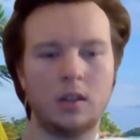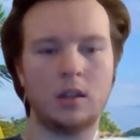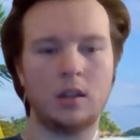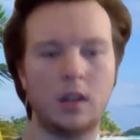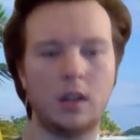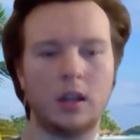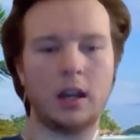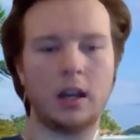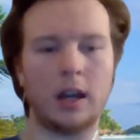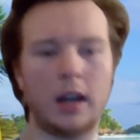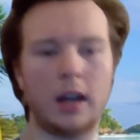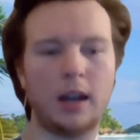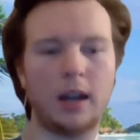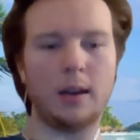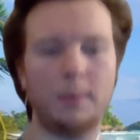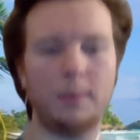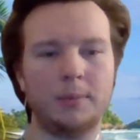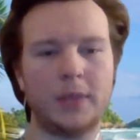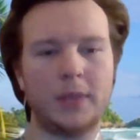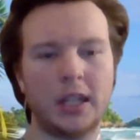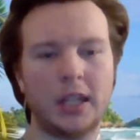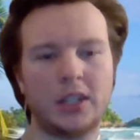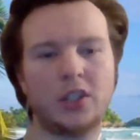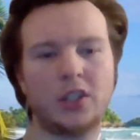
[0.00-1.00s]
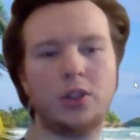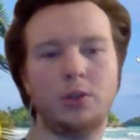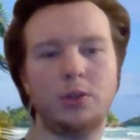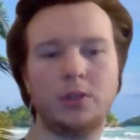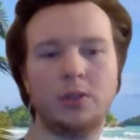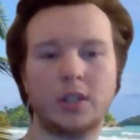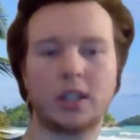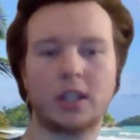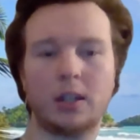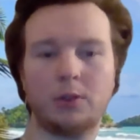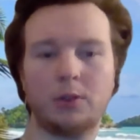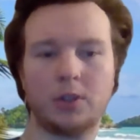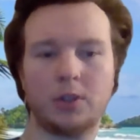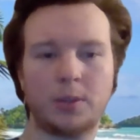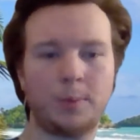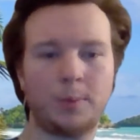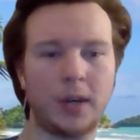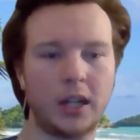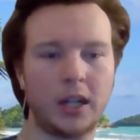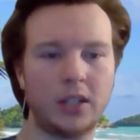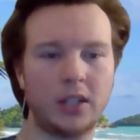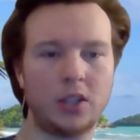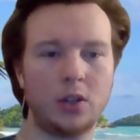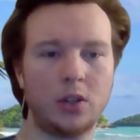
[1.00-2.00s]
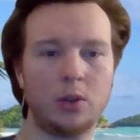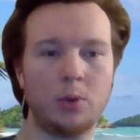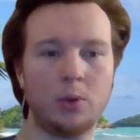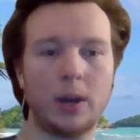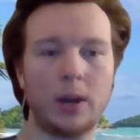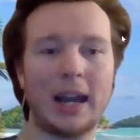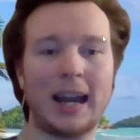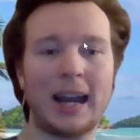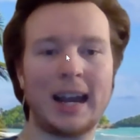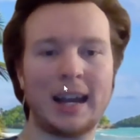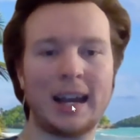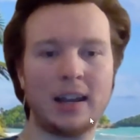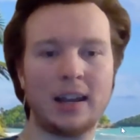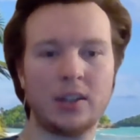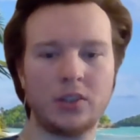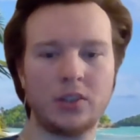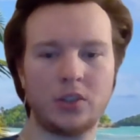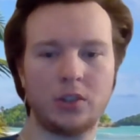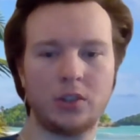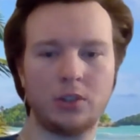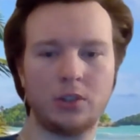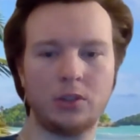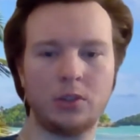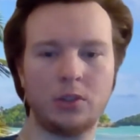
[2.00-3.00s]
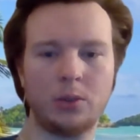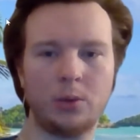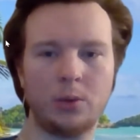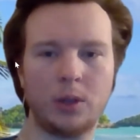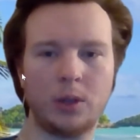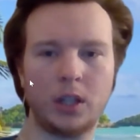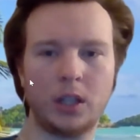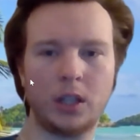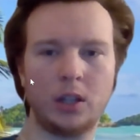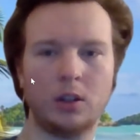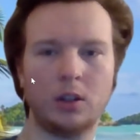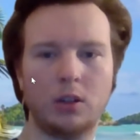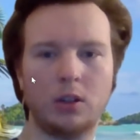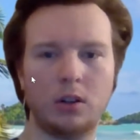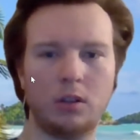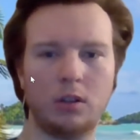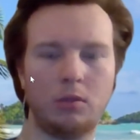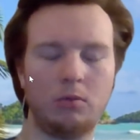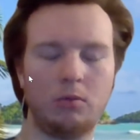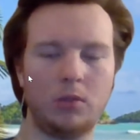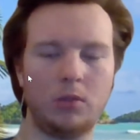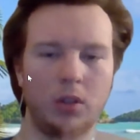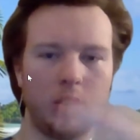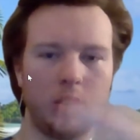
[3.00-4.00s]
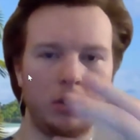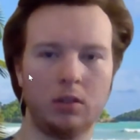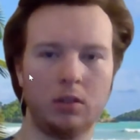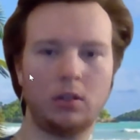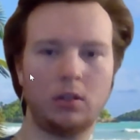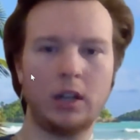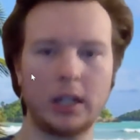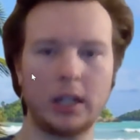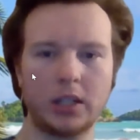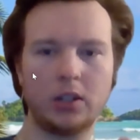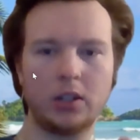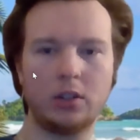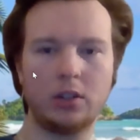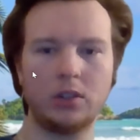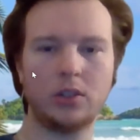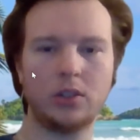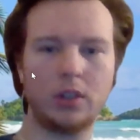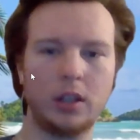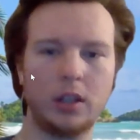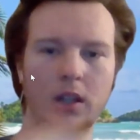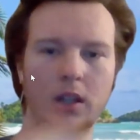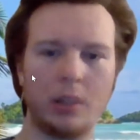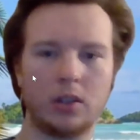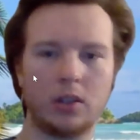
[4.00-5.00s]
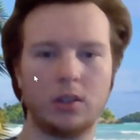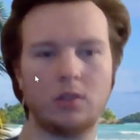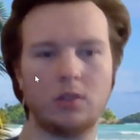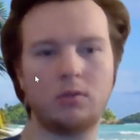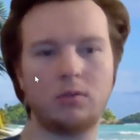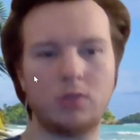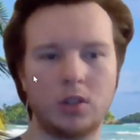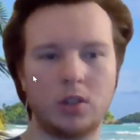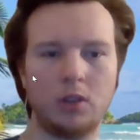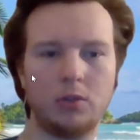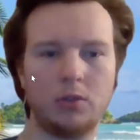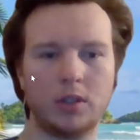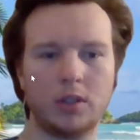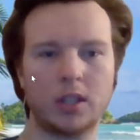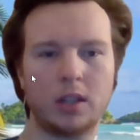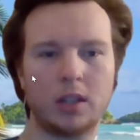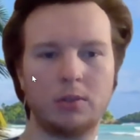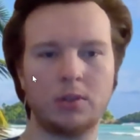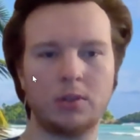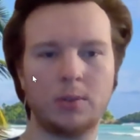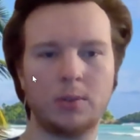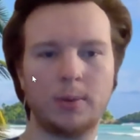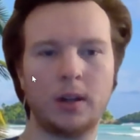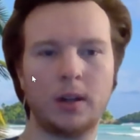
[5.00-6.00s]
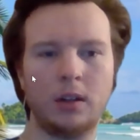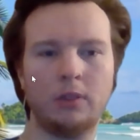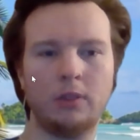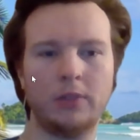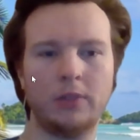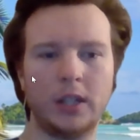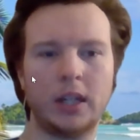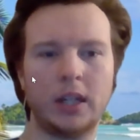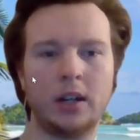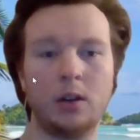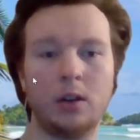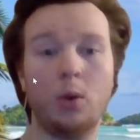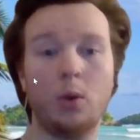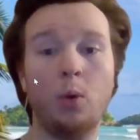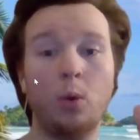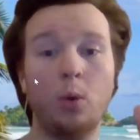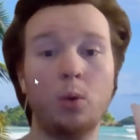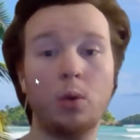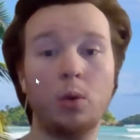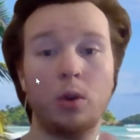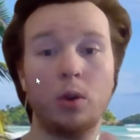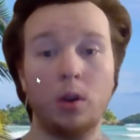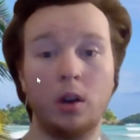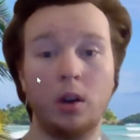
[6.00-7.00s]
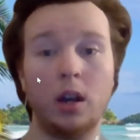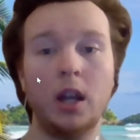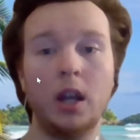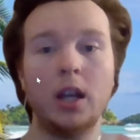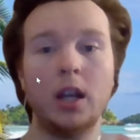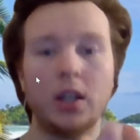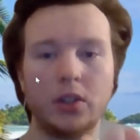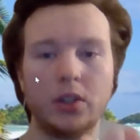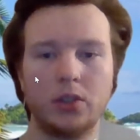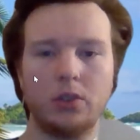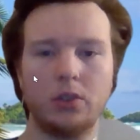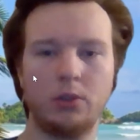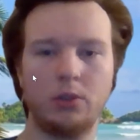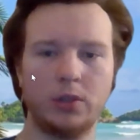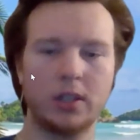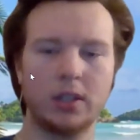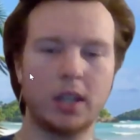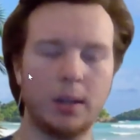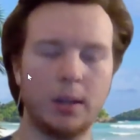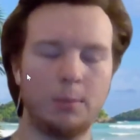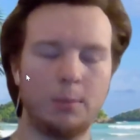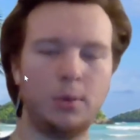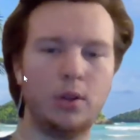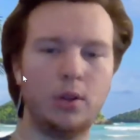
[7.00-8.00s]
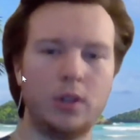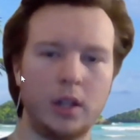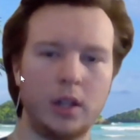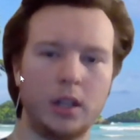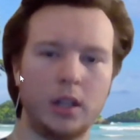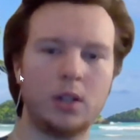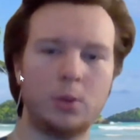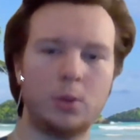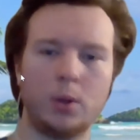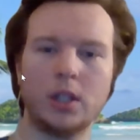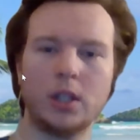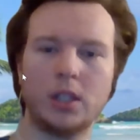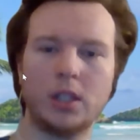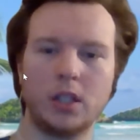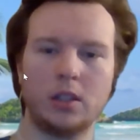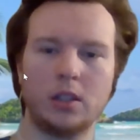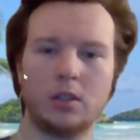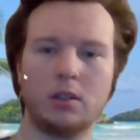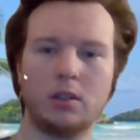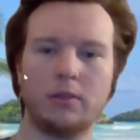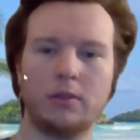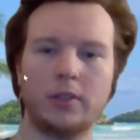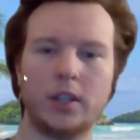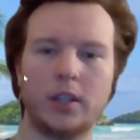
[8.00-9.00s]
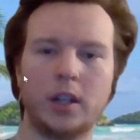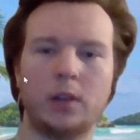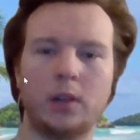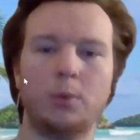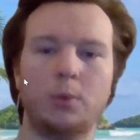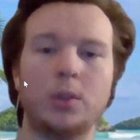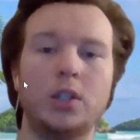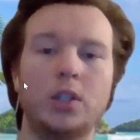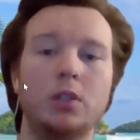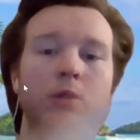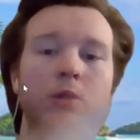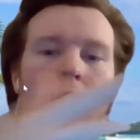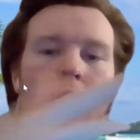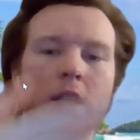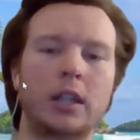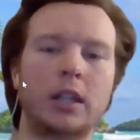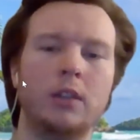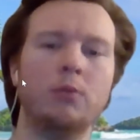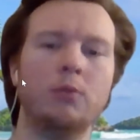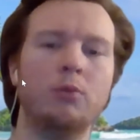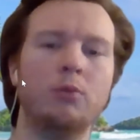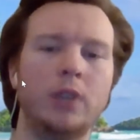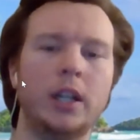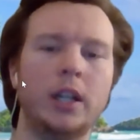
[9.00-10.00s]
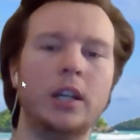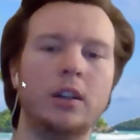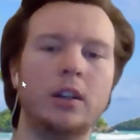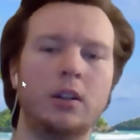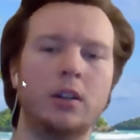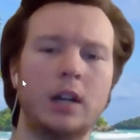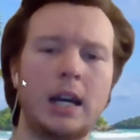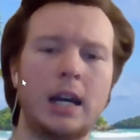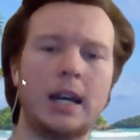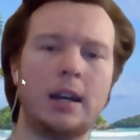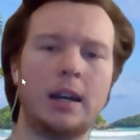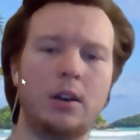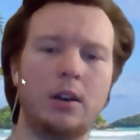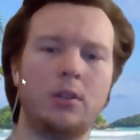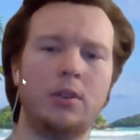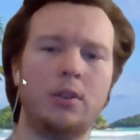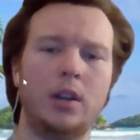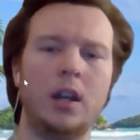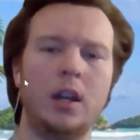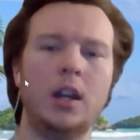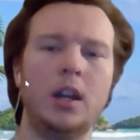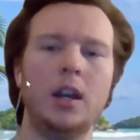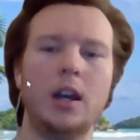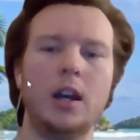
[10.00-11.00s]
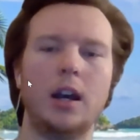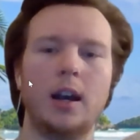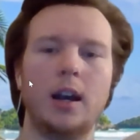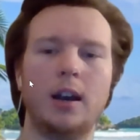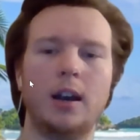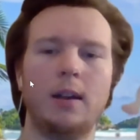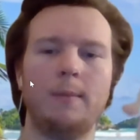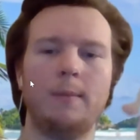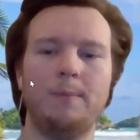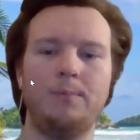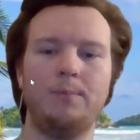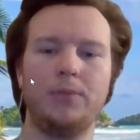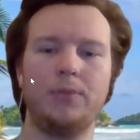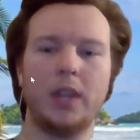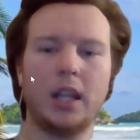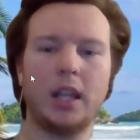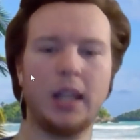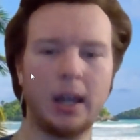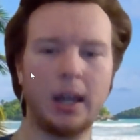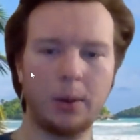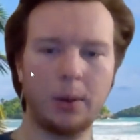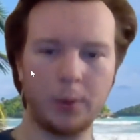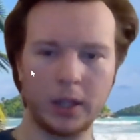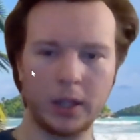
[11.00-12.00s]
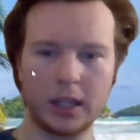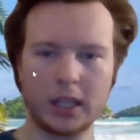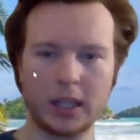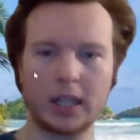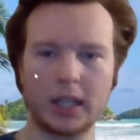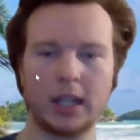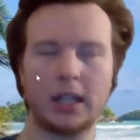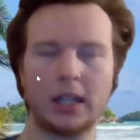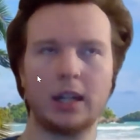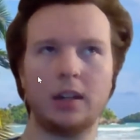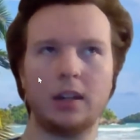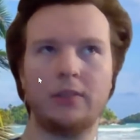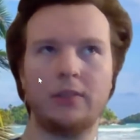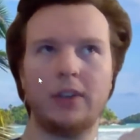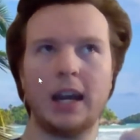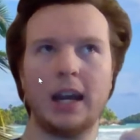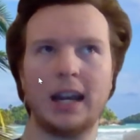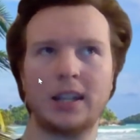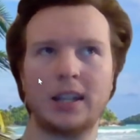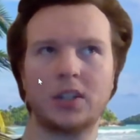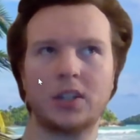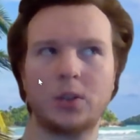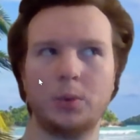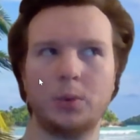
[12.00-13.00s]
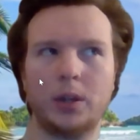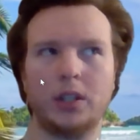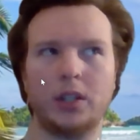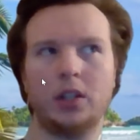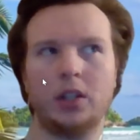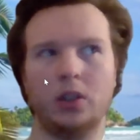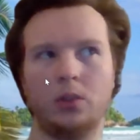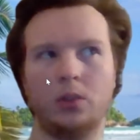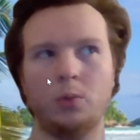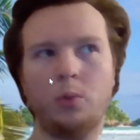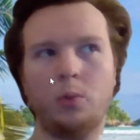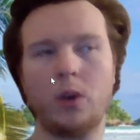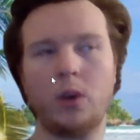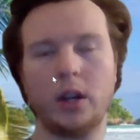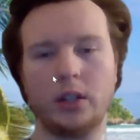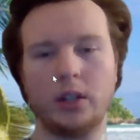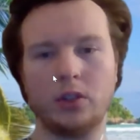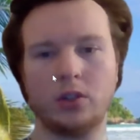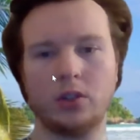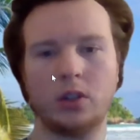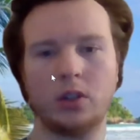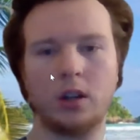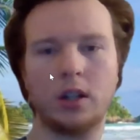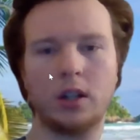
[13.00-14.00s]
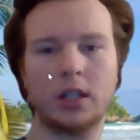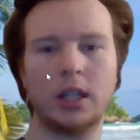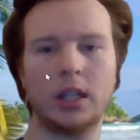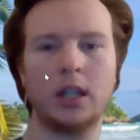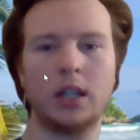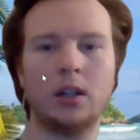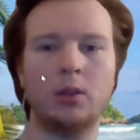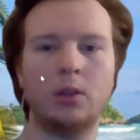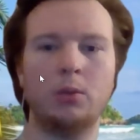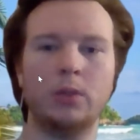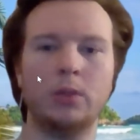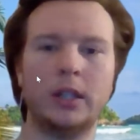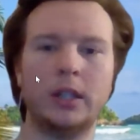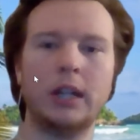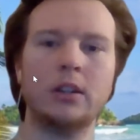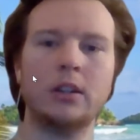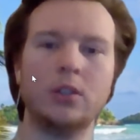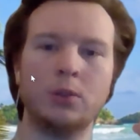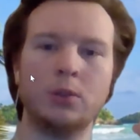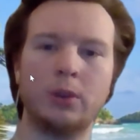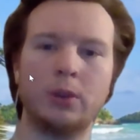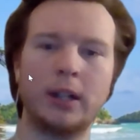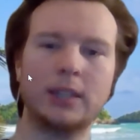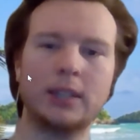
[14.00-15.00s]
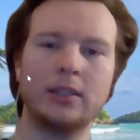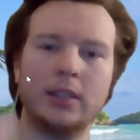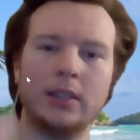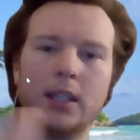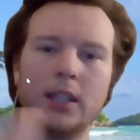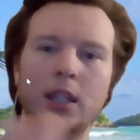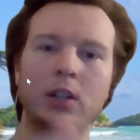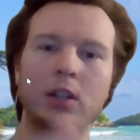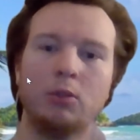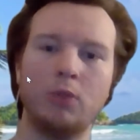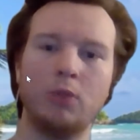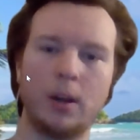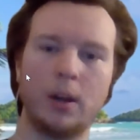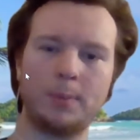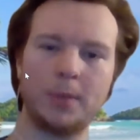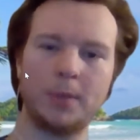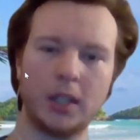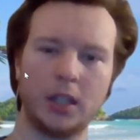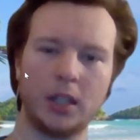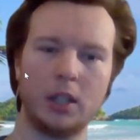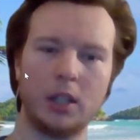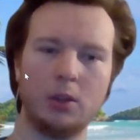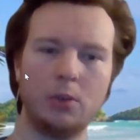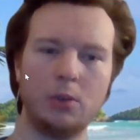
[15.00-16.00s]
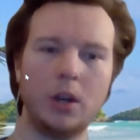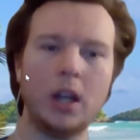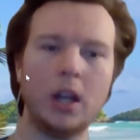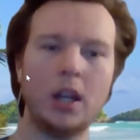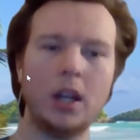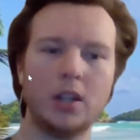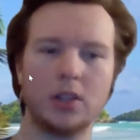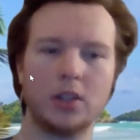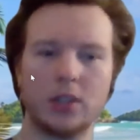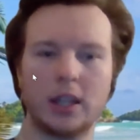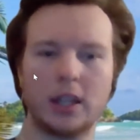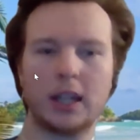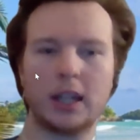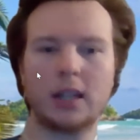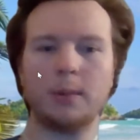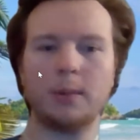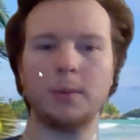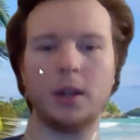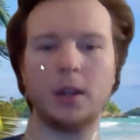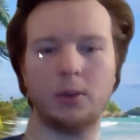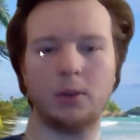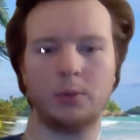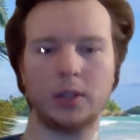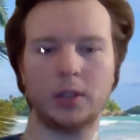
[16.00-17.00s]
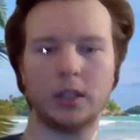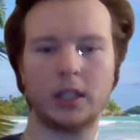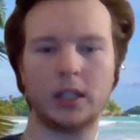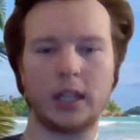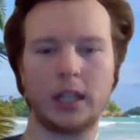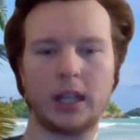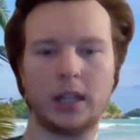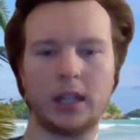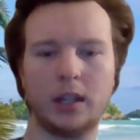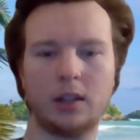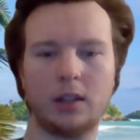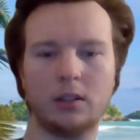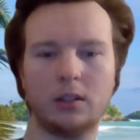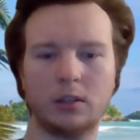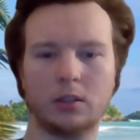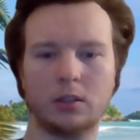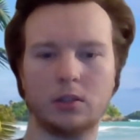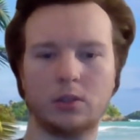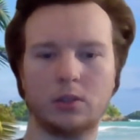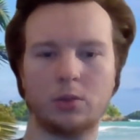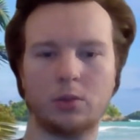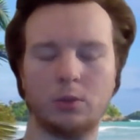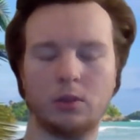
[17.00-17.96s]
that students can respond to as you're doing your lecture. So then students can respond over there, or students can put in questions over there, which you can then read aloud. And that way they can kind of ask questions while you're talking without directly interrupting you. So that can be a really handy little tool.